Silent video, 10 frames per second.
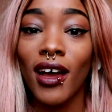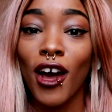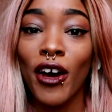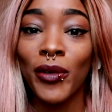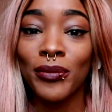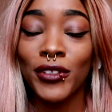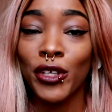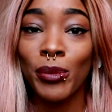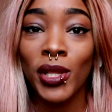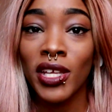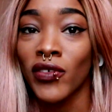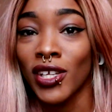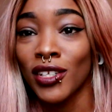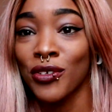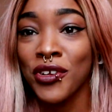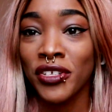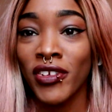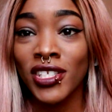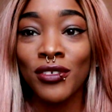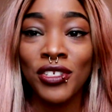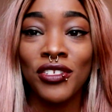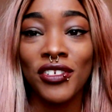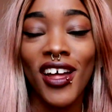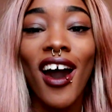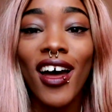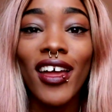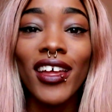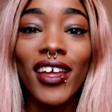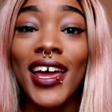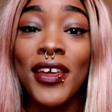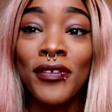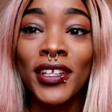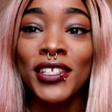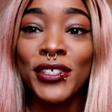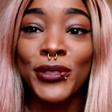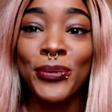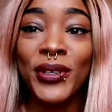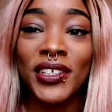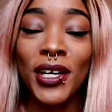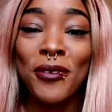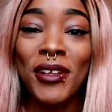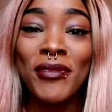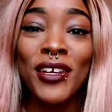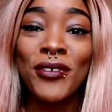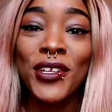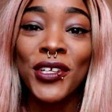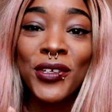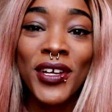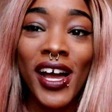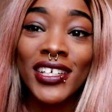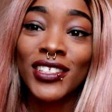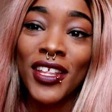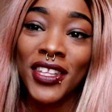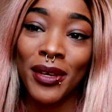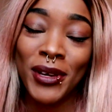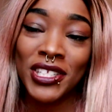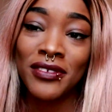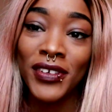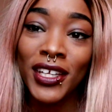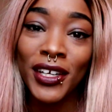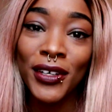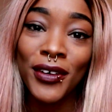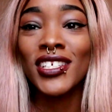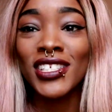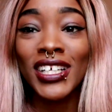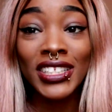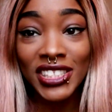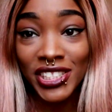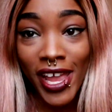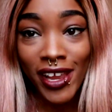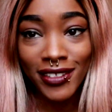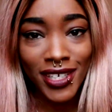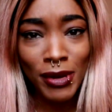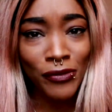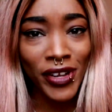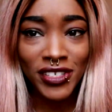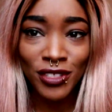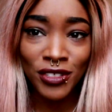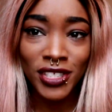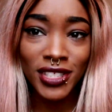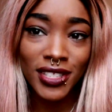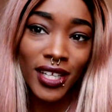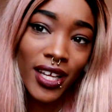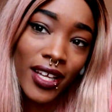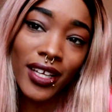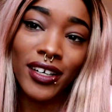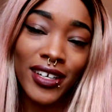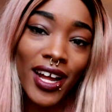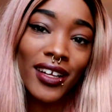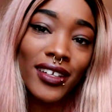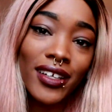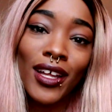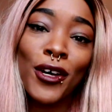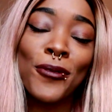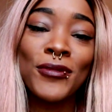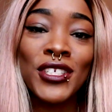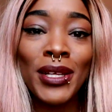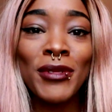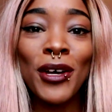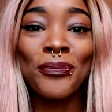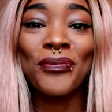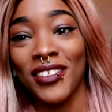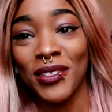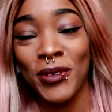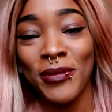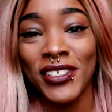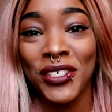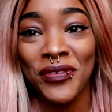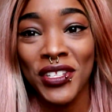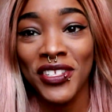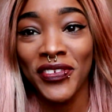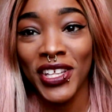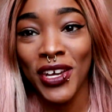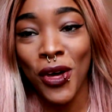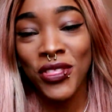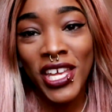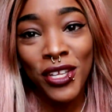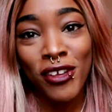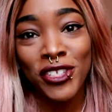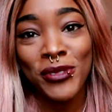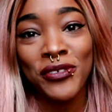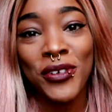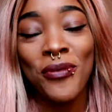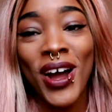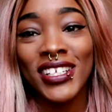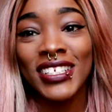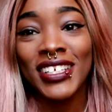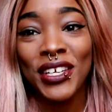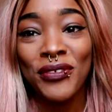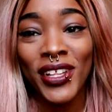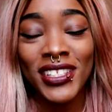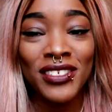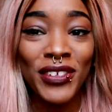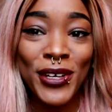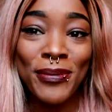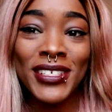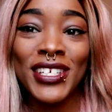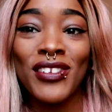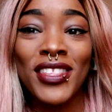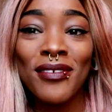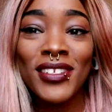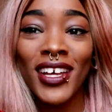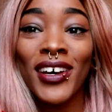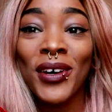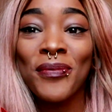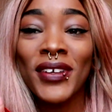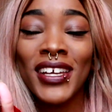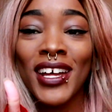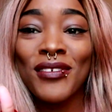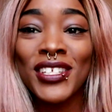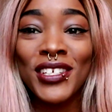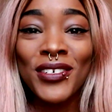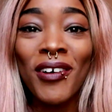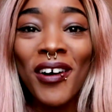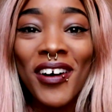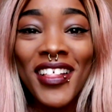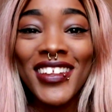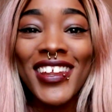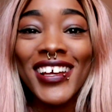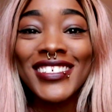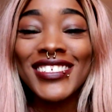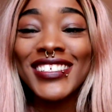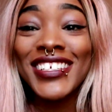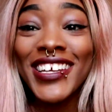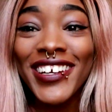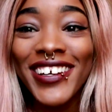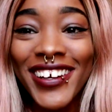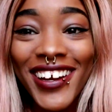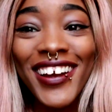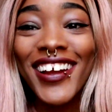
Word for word: Um, do you believe in New Year's resolutions or not? I definitely do, but um, let me know what you guys all think about this video. Is it cliche to come up with resolutions or not? Um, just let me know. So that's pretty much it for this video. Thank you all so much for watching. If you like this video, please give it a thumbs up, and I will see you all next year.